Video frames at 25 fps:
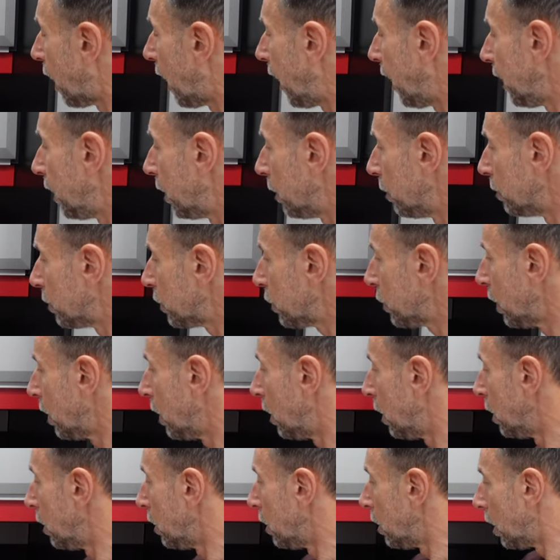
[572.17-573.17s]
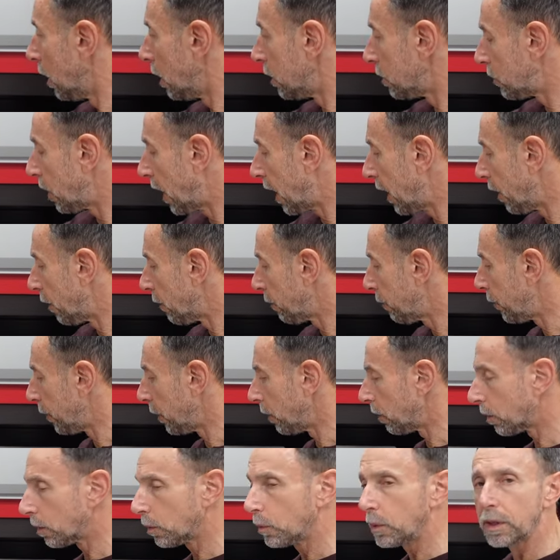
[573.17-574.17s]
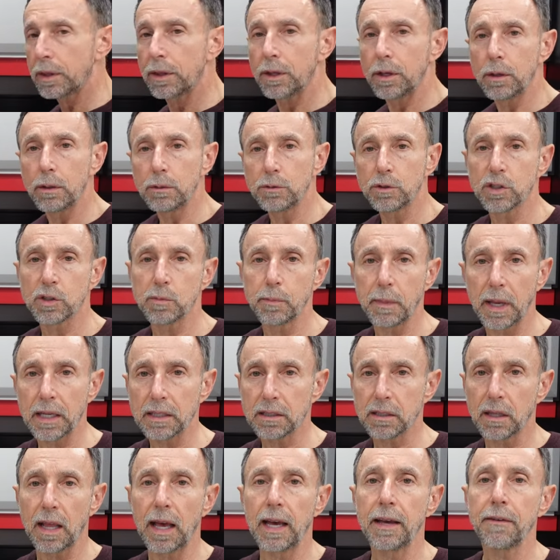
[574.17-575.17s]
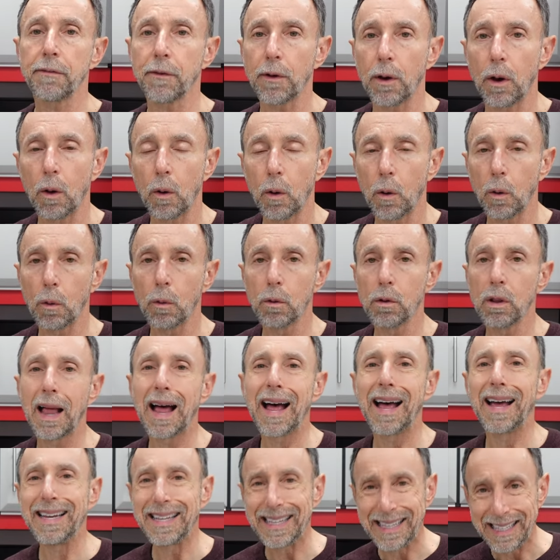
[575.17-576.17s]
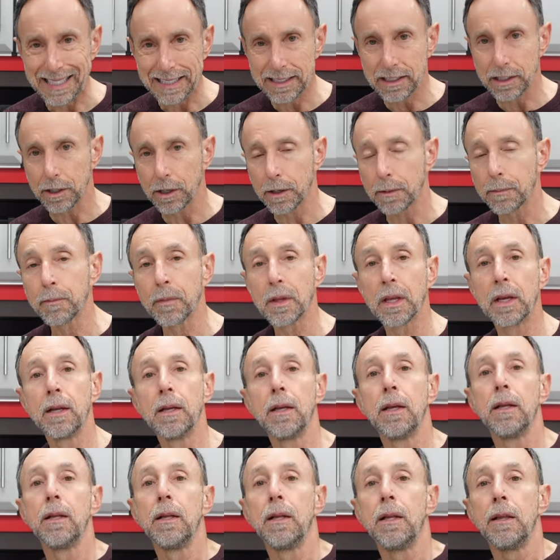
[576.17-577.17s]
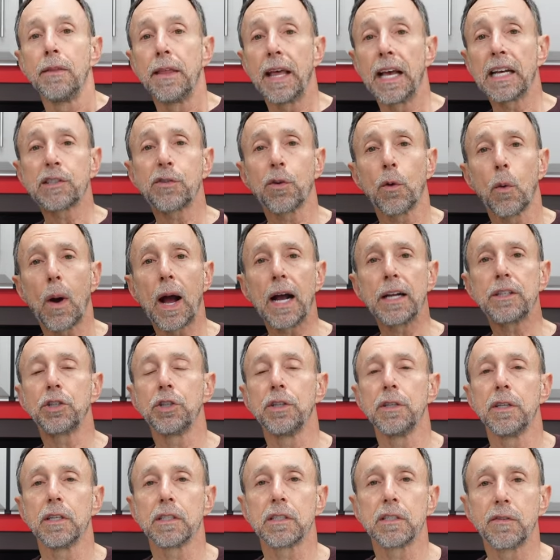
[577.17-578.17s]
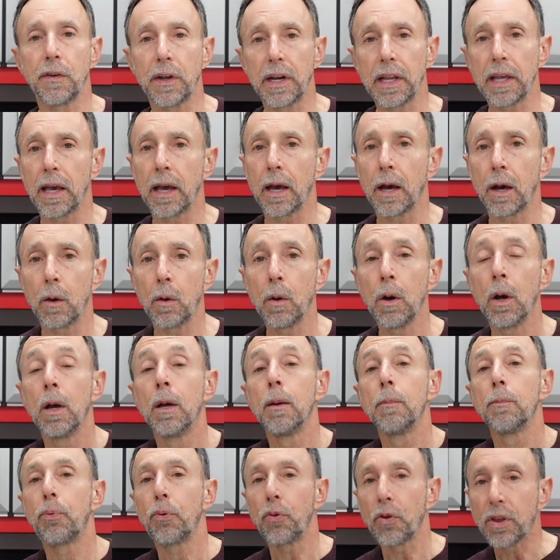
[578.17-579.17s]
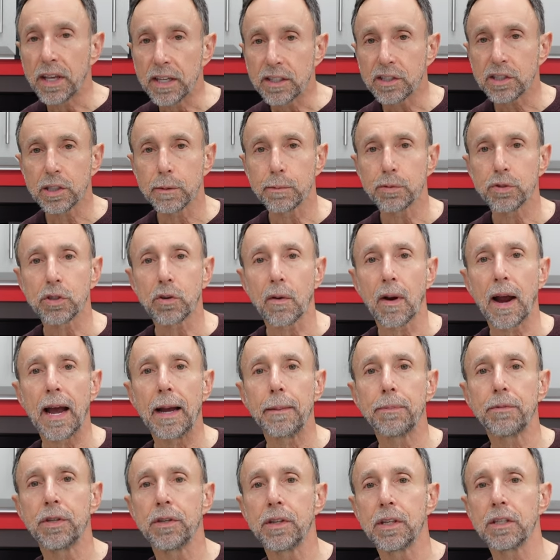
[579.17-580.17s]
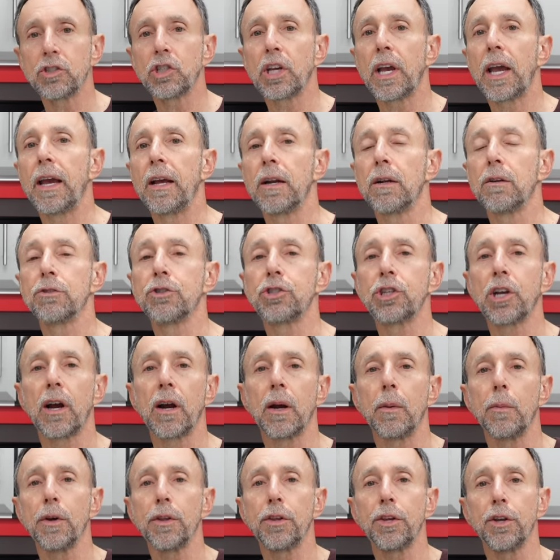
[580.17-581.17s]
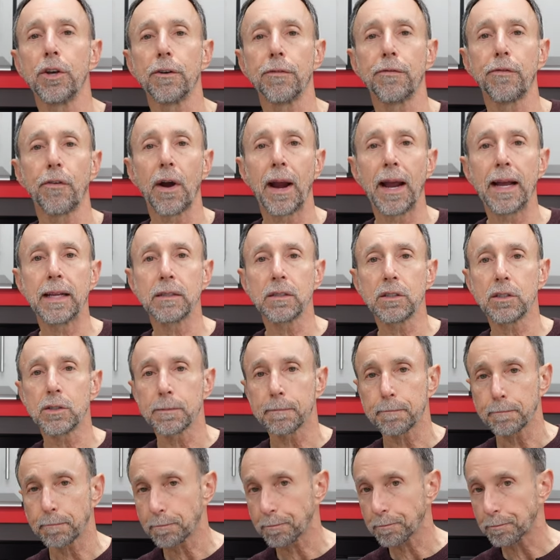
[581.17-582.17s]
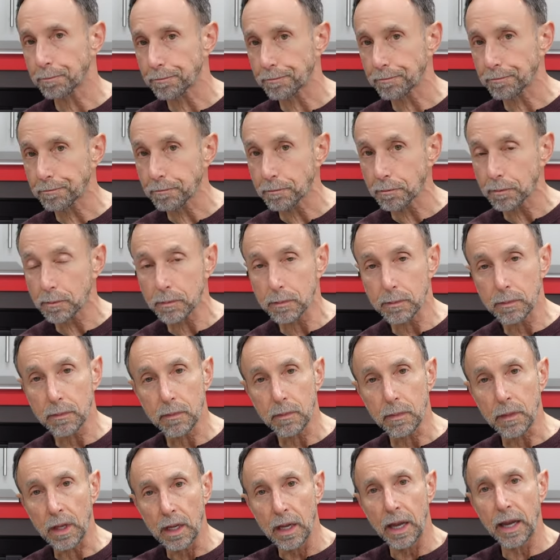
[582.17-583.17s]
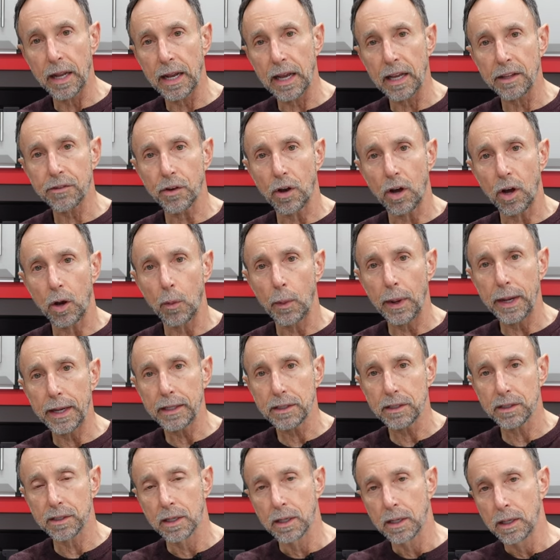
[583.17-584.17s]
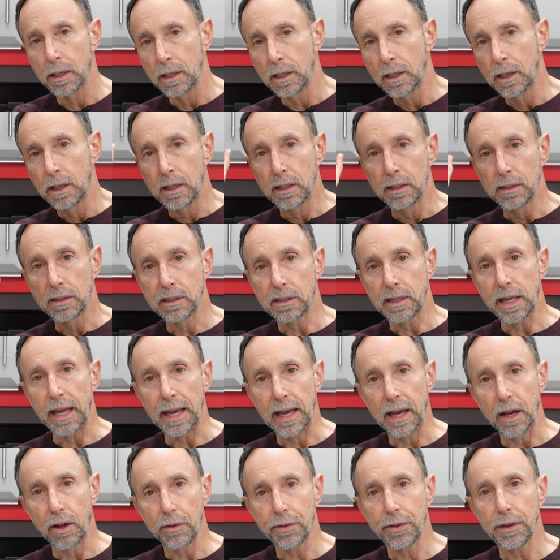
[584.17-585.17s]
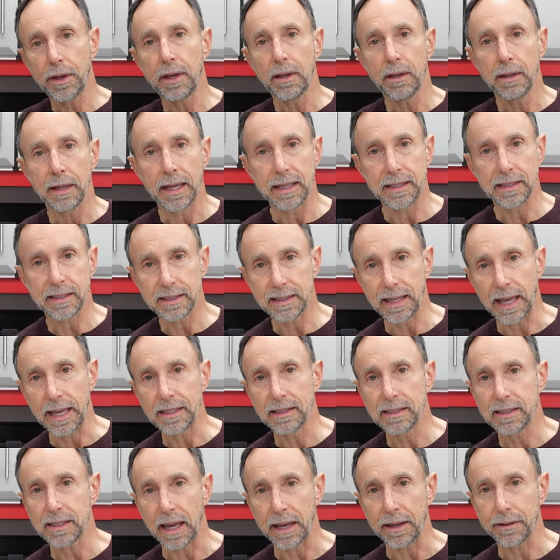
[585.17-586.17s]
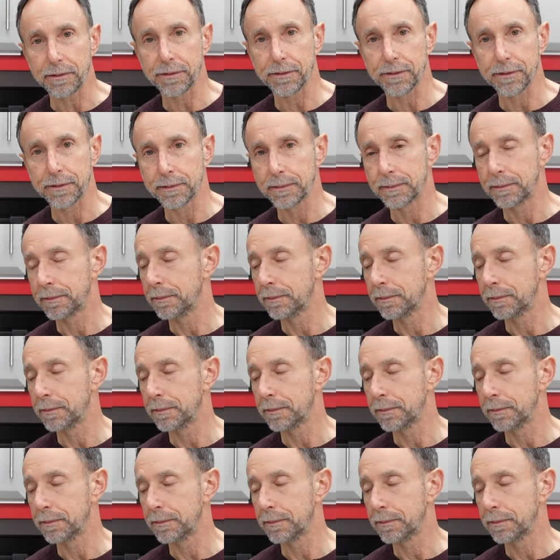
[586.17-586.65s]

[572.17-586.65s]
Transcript: items, a tire filler with you, just makes life a whole lot easier. Thanks for watching this video. Please subscribe to the channel, share it with your friends. And as always, stay healthy and stay safe.